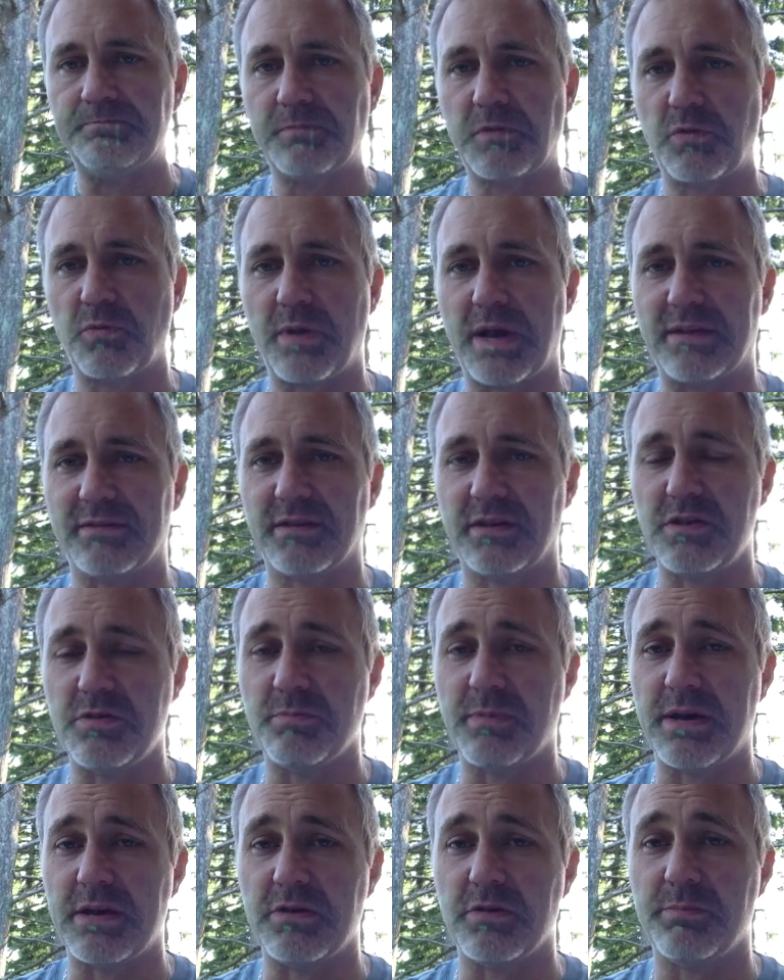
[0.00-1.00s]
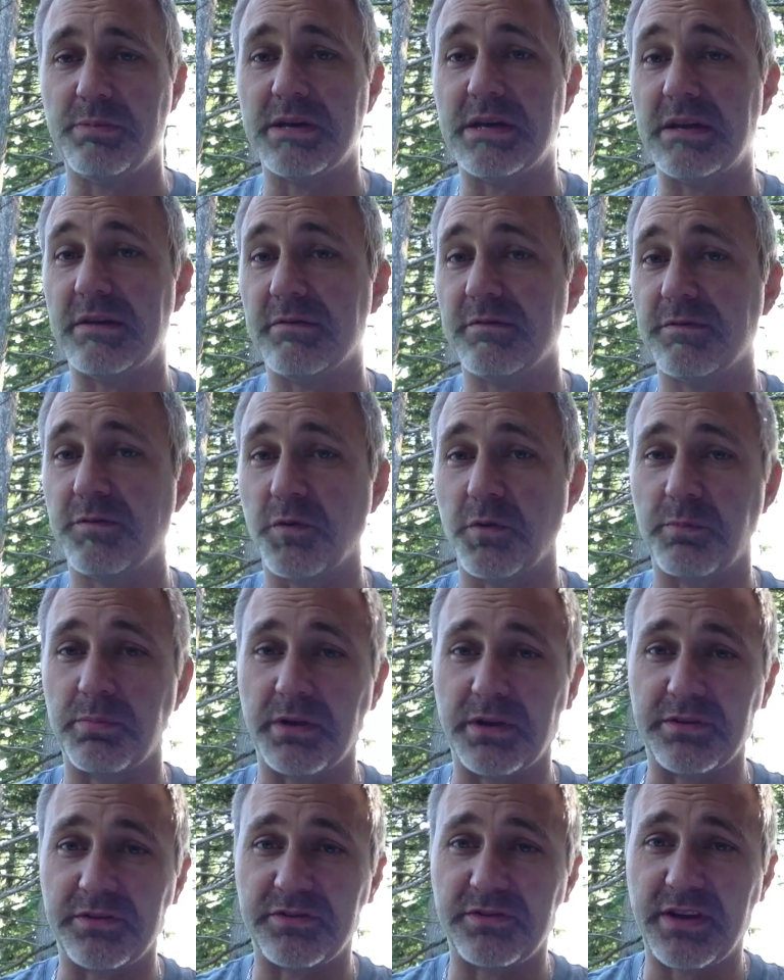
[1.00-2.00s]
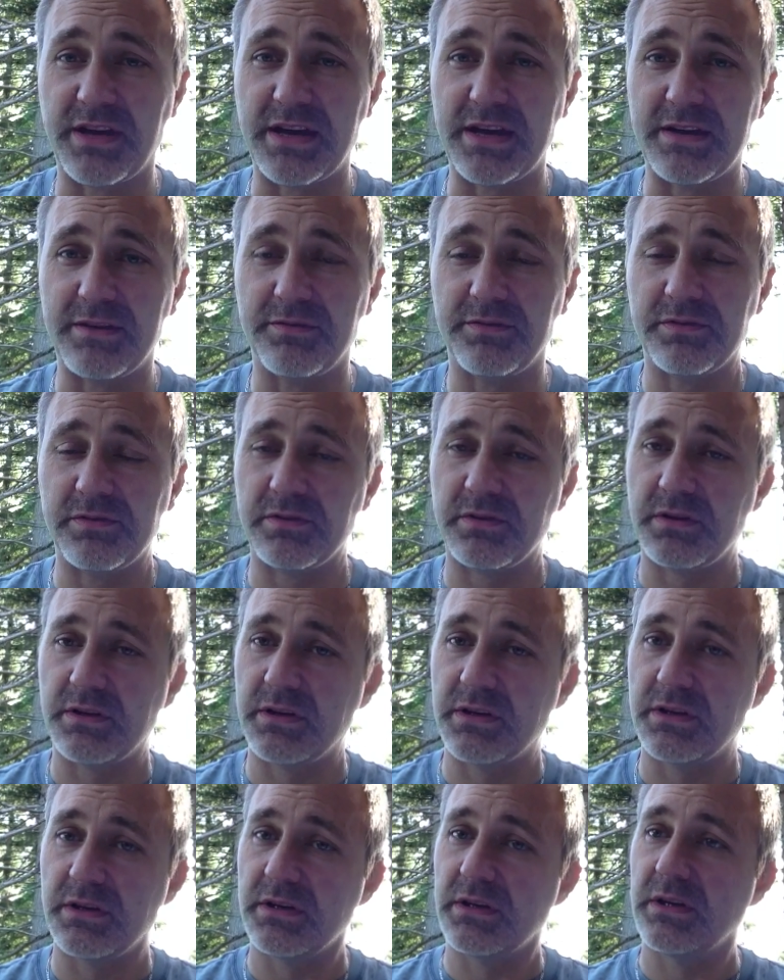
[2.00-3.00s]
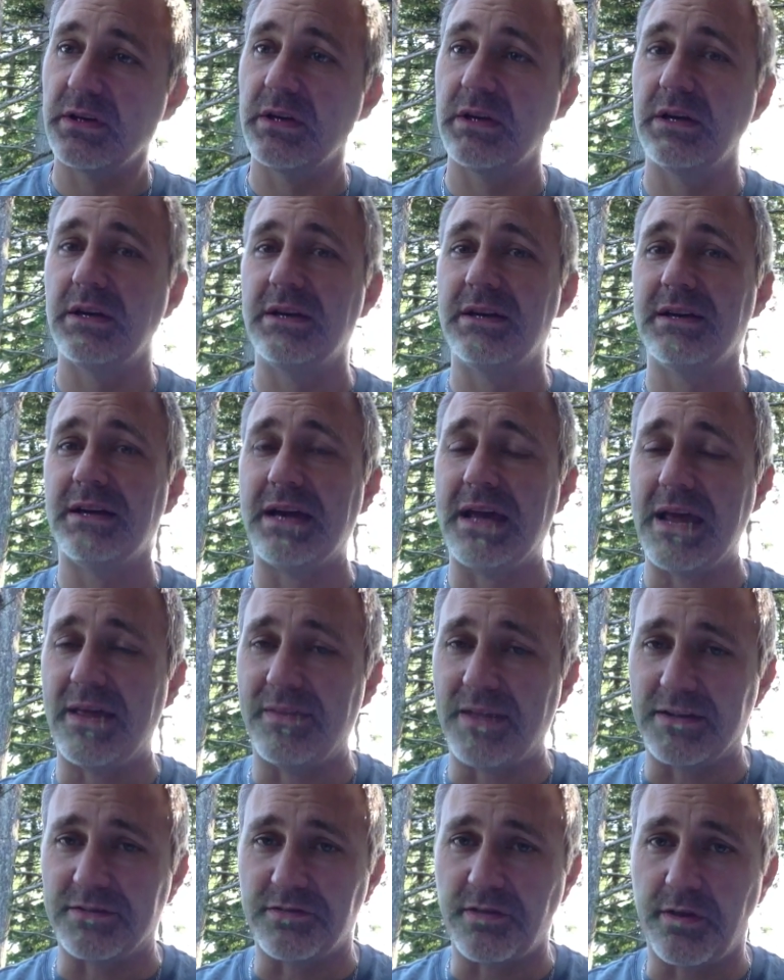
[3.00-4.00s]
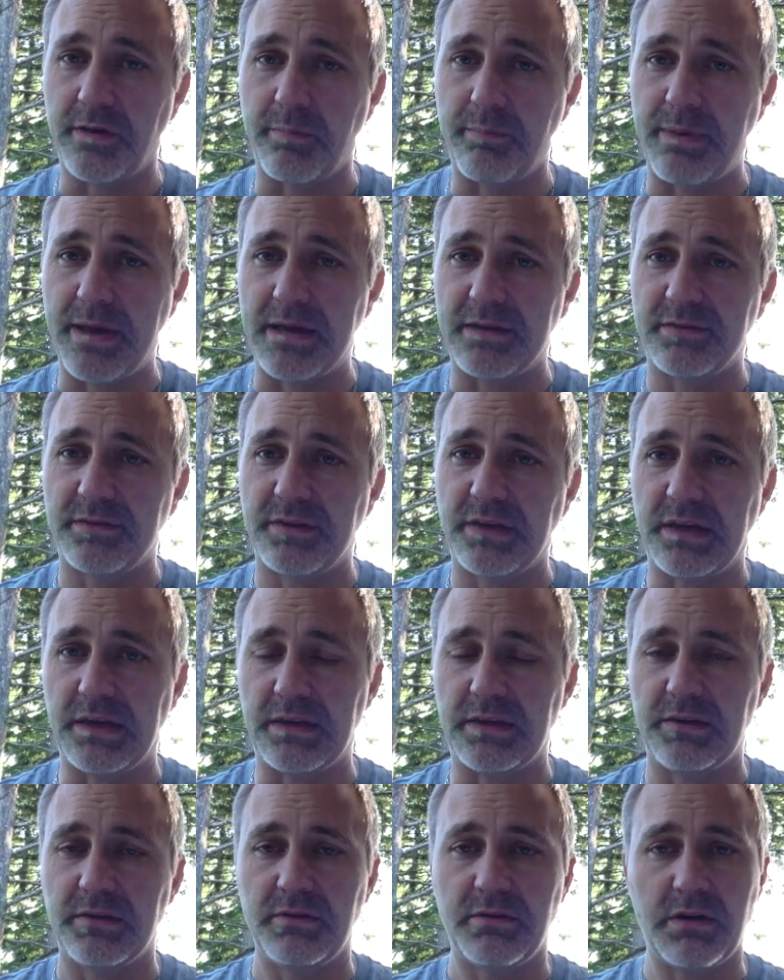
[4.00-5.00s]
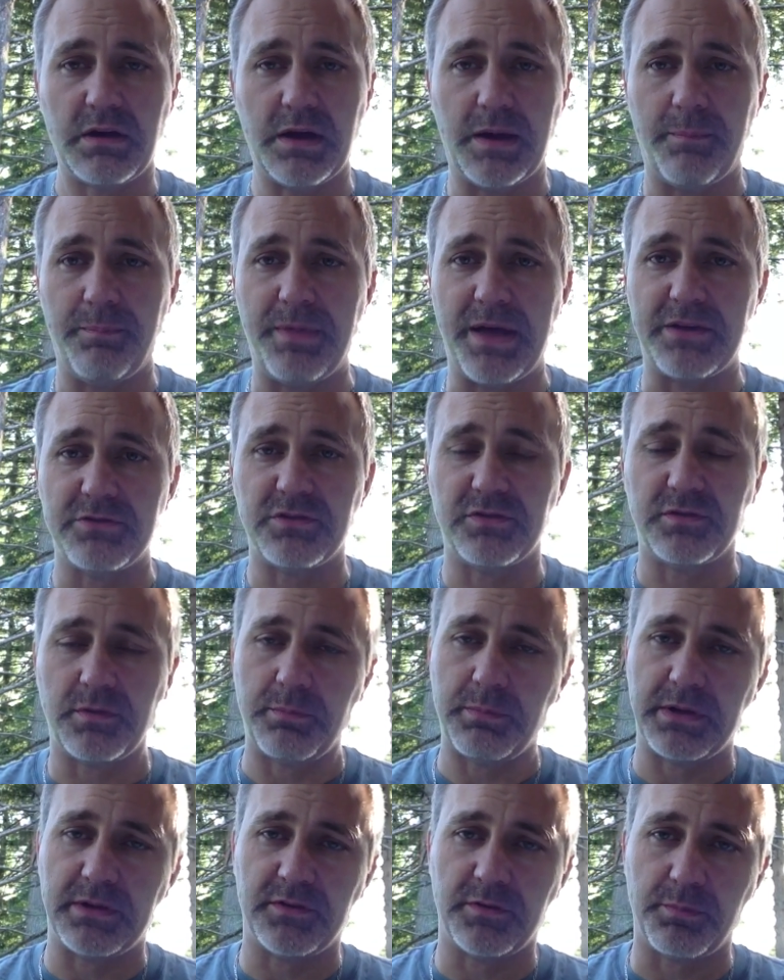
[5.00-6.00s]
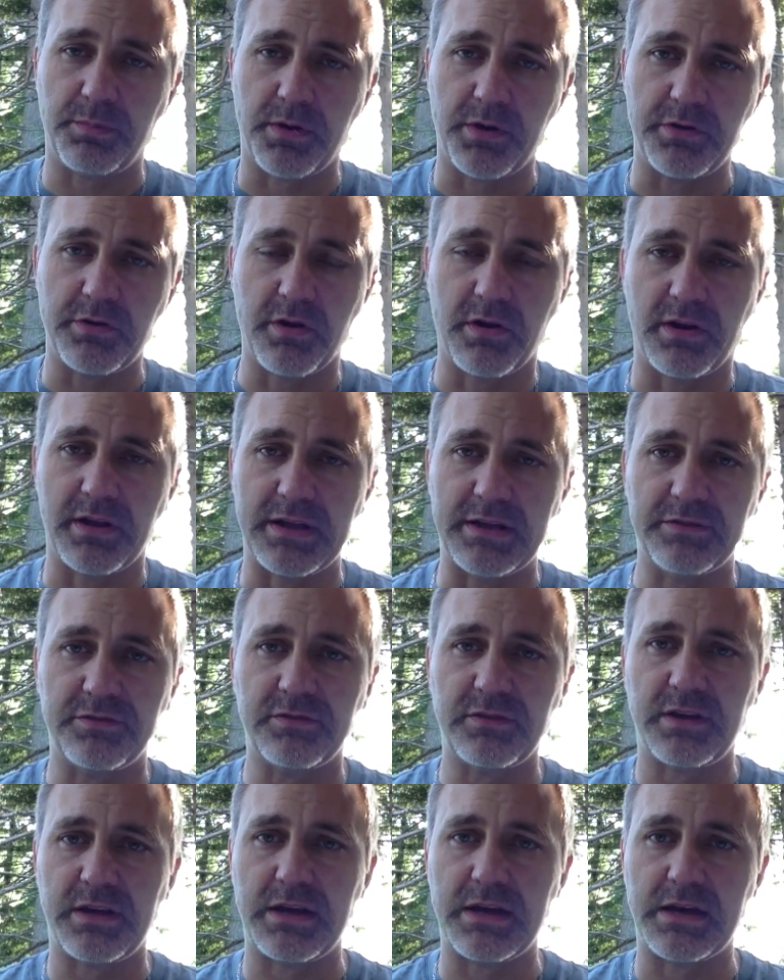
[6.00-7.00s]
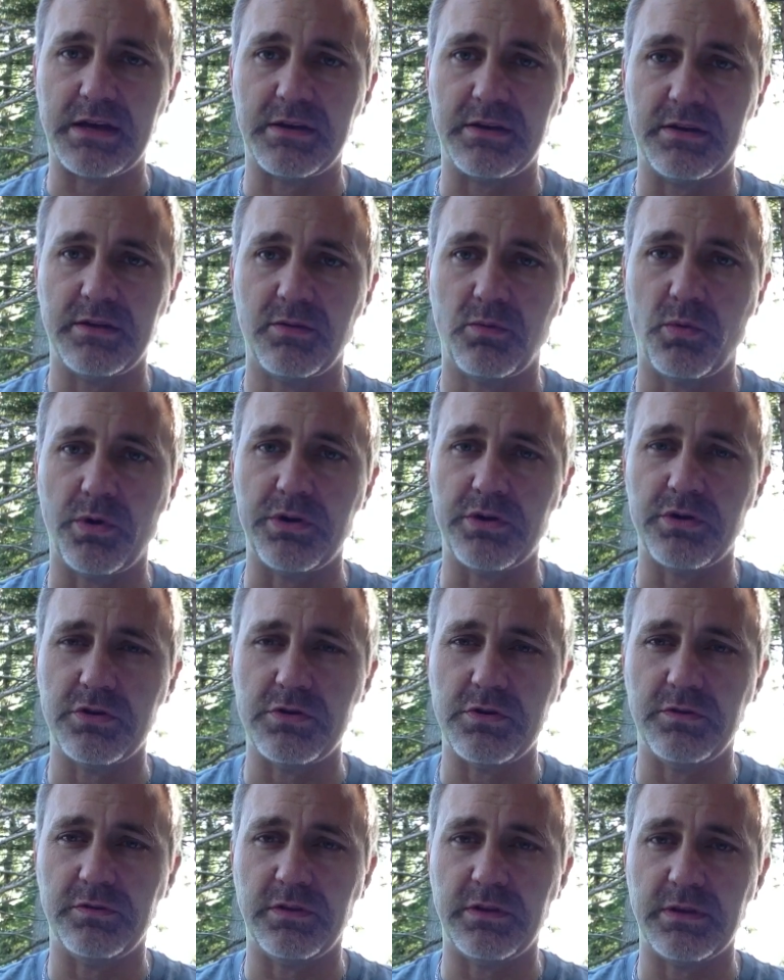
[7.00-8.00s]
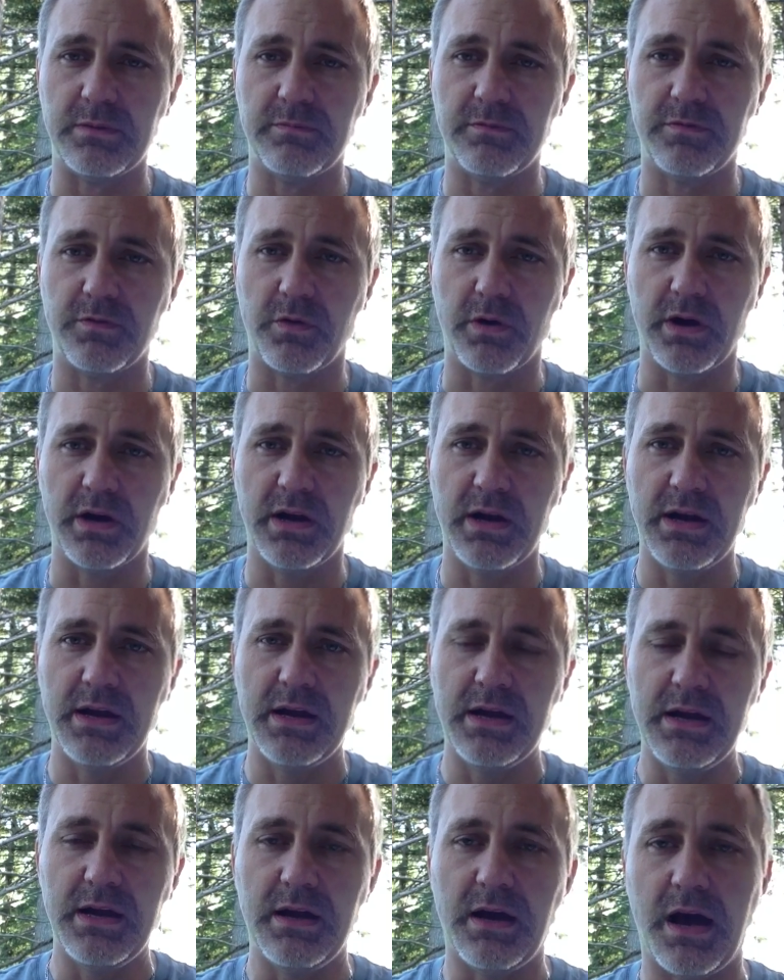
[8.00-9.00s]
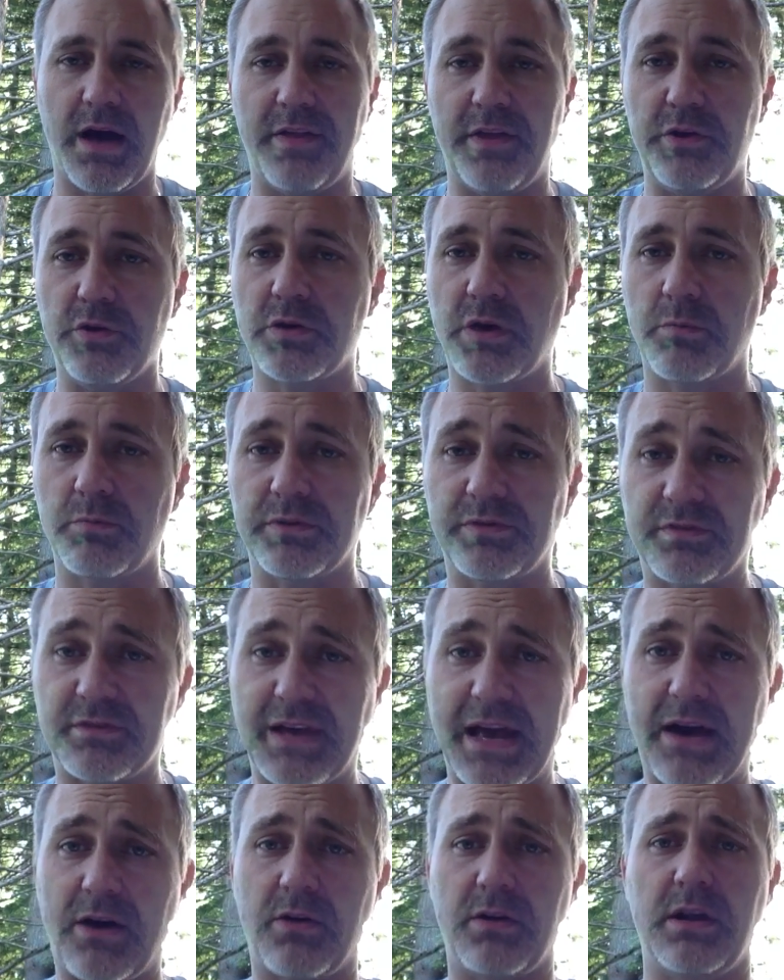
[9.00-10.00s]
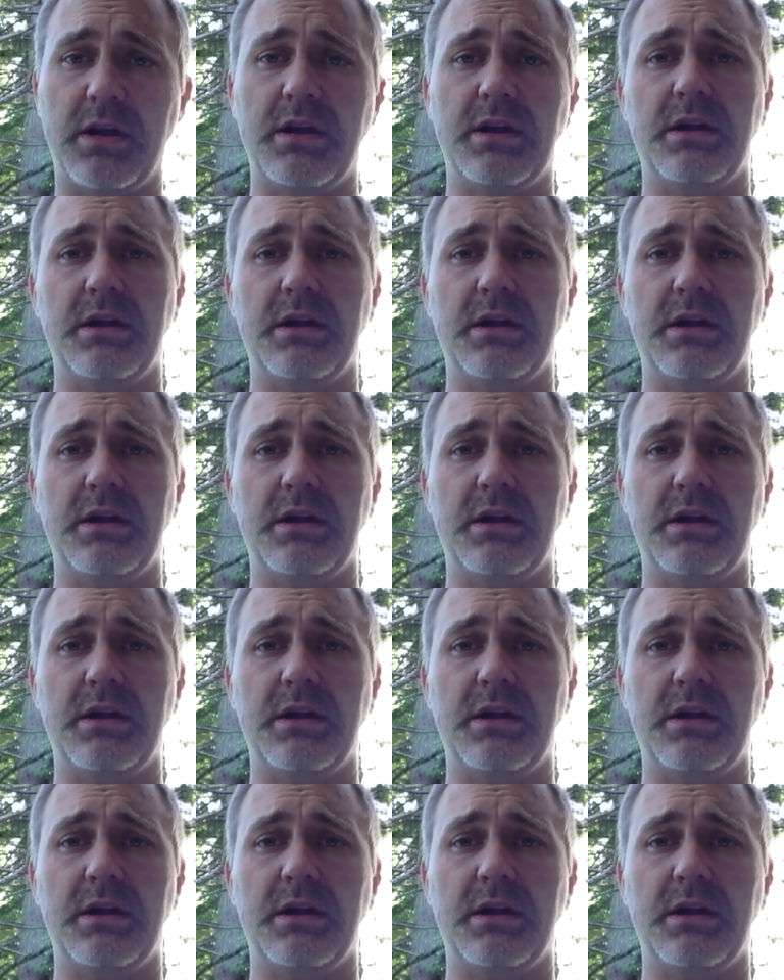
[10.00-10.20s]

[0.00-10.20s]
Granted, you'll be getting 4+ saves, and that's not a bad thing. That just depends upon your list and what you're using them for. They do come with scout,